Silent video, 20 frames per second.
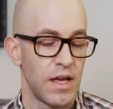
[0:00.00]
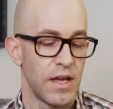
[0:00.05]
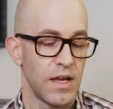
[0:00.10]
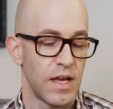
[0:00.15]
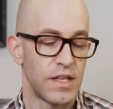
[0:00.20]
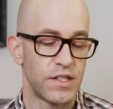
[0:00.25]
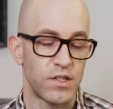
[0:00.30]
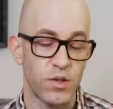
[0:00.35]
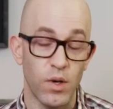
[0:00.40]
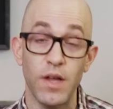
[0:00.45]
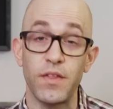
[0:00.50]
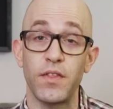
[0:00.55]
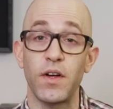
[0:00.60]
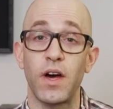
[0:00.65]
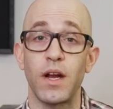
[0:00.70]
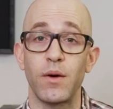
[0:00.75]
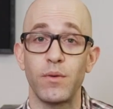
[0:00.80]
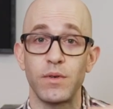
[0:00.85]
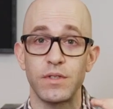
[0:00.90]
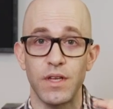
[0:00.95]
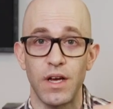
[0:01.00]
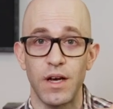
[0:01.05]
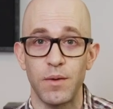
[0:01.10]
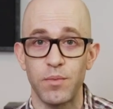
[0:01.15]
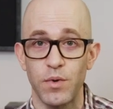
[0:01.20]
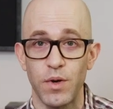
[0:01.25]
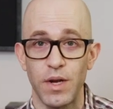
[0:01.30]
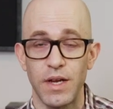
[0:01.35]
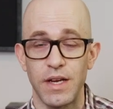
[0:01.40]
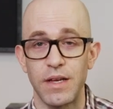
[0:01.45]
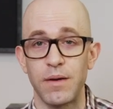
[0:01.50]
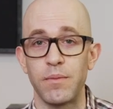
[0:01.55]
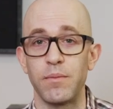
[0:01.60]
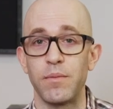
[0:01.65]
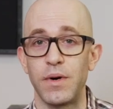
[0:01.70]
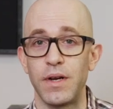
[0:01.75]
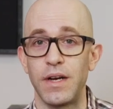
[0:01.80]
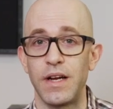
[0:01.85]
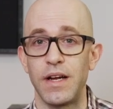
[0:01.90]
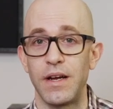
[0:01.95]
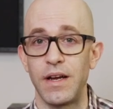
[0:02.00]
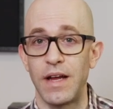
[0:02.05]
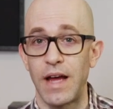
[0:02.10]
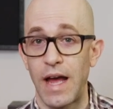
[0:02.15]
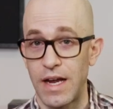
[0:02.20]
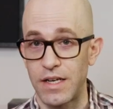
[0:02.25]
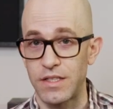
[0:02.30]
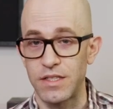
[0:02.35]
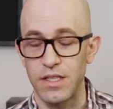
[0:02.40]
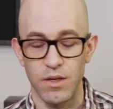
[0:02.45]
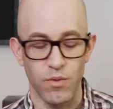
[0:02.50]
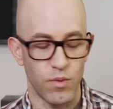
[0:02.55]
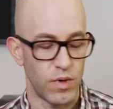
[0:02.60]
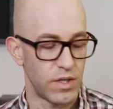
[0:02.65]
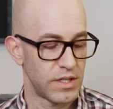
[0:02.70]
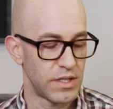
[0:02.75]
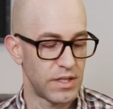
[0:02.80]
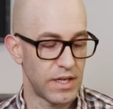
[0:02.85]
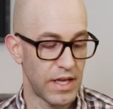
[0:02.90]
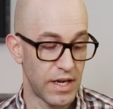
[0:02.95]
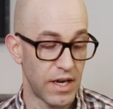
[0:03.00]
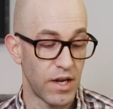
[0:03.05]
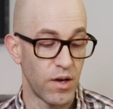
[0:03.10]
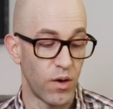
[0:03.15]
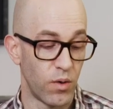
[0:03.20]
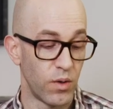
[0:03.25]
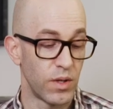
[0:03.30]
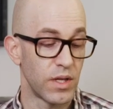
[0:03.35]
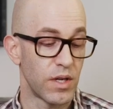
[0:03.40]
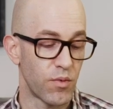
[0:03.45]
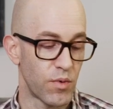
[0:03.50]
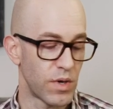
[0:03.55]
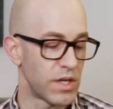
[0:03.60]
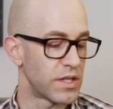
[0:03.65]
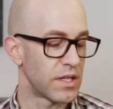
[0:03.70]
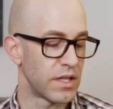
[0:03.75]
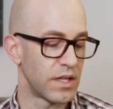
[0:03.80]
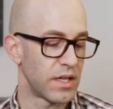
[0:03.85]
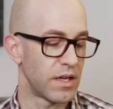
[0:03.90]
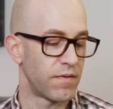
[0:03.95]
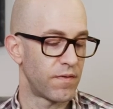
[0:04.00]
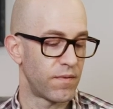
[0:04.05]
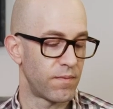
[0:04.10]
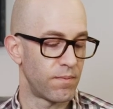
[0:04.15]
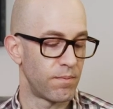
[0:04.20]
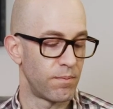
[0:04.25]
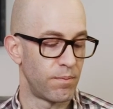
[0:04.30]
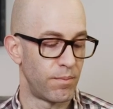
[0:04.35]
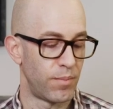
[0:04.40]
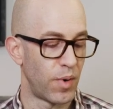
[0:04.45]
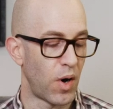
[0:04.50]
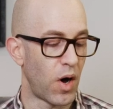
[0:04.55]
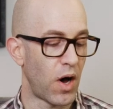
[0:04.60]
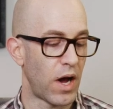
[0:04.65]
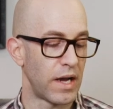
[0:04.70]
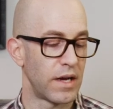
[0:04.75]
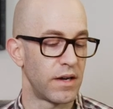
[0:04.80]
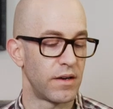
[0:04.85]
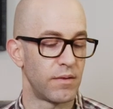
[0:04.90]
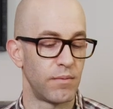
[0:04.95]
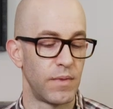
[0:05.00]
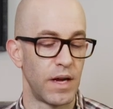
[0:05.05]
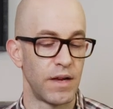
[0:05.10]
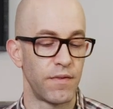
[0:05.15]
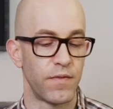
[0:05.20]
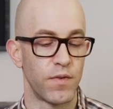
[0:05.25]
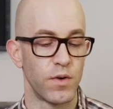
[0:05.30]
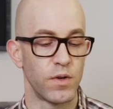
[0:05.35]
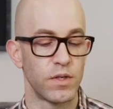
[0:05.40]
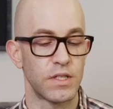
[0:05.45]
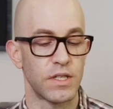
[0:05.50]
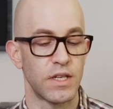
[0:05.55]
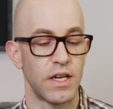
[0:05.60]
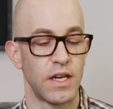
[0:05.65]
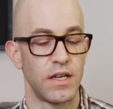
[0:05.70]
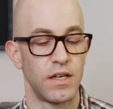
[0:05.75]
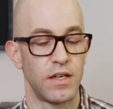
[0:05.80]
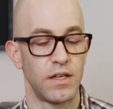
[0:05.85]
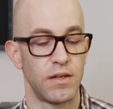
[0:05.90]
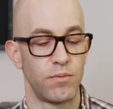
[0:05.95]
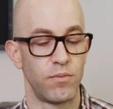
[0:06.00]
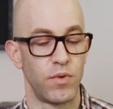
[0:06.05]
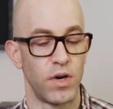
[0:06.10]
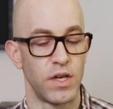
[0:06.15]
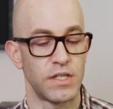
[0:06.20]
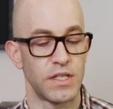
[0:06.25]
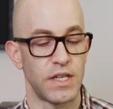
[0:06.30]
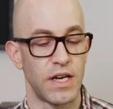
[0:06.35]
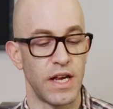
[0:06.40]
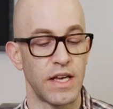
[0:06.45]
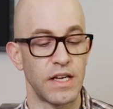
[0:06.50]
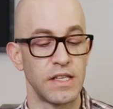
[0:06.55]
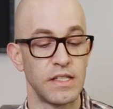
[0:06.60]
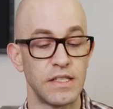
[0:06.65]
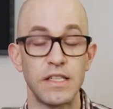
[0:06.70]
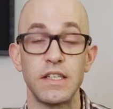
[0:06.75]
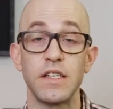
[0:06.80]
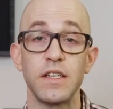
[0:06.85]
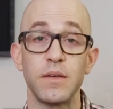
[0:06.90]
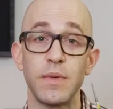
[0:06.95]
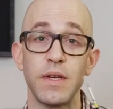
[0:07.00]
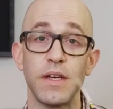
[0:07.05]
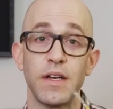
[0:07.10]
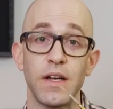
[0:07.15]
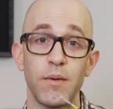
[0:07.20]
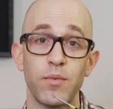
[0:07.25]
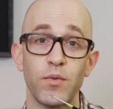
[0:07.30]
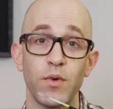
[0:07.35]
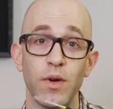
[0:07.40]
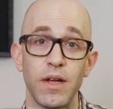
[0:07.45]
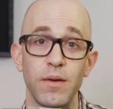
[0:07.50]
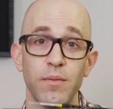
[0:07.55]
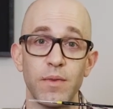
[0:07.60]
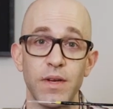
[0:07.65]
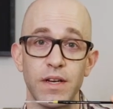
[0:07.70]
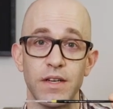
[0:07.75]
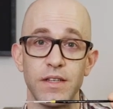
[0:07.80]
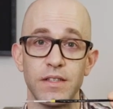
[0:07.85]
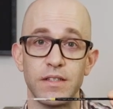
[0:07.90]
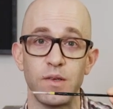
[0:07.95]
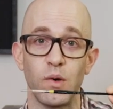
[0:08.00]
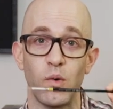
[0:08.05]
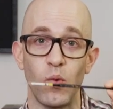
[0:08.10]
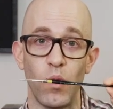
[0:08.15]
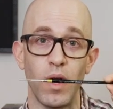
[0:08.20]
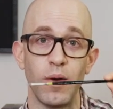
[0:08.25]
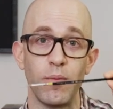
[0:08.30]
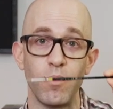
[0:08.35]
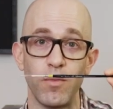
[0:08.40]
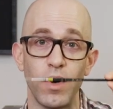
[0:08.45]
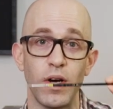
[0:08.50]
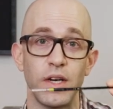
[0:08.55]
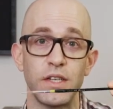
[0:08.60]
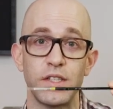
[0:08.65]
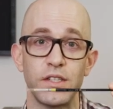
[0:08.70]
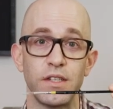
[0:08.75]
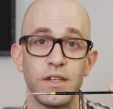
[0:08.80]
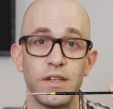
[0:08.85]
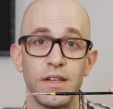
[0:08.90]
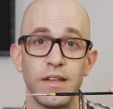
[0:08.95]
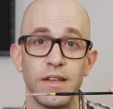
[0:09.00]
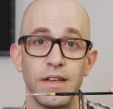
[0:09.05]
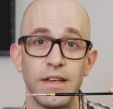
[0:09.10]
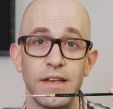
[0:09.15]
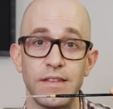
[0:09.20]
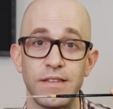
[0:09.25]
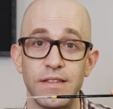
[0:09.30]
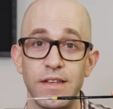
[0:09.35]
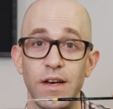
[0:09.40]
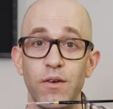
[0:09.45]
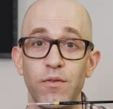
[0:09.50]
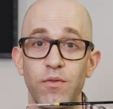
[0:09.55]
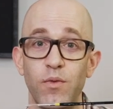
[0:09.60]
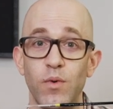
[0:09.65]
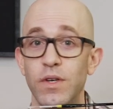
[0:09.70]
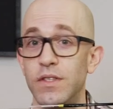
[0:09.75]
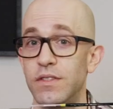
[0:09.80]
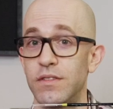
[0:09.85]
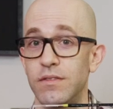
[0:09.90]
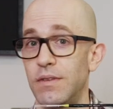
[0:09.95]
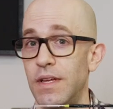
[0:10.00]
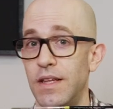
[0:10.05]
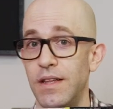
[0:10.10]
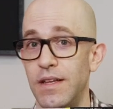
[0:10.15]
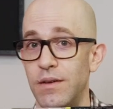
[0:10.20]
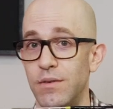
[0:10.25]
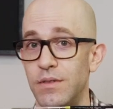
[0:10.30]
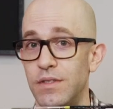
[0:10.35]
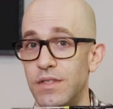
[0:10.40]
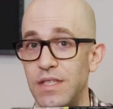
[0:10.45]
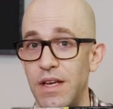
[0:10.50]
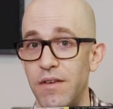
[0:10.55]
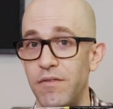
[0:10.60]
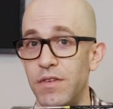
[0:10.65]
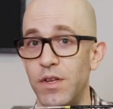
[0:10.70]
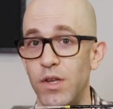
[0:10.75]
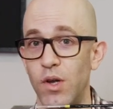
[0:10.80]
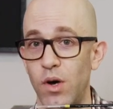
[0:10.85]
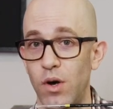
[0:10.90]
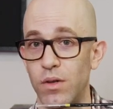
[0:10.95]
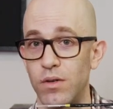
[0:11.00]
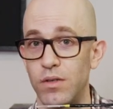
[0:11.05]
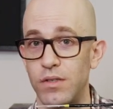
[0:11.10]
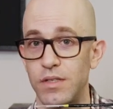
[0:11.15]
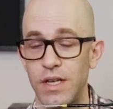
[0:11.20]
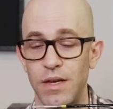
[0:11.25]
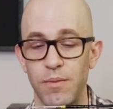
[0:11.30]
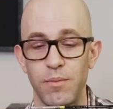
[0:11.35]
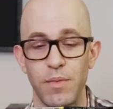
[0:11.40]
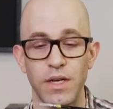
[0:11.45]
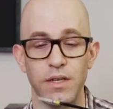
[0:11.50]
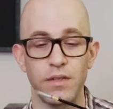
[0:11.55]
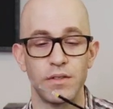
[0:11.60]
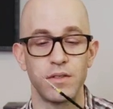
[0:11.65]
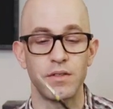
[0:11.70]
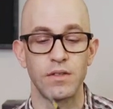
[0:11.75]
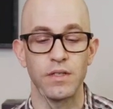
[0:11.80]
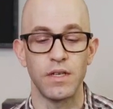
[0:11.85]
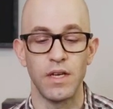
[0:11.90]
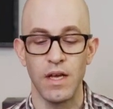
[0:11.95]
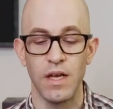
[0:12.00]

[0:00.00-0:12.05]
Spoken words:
And so I thought I was upgrading, but I actually wasn't. And I only recently bought my first kind of brush that I consider to be an upgrade, because one brush itself was, I think it was $7 at Michael's.